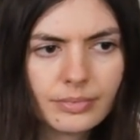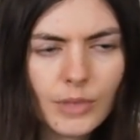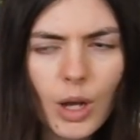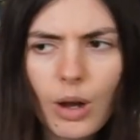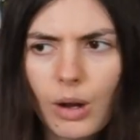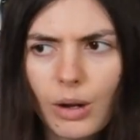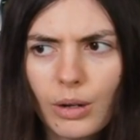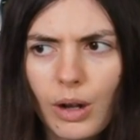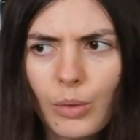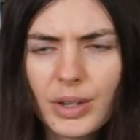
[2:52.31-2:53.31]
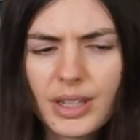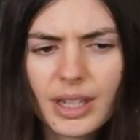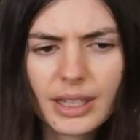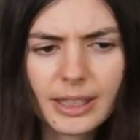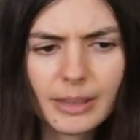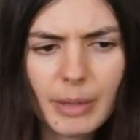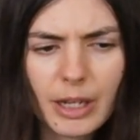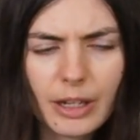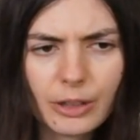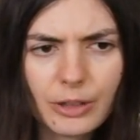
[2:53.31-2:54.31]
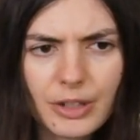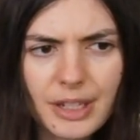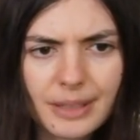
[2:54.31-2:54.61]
Oh, always thinking about others.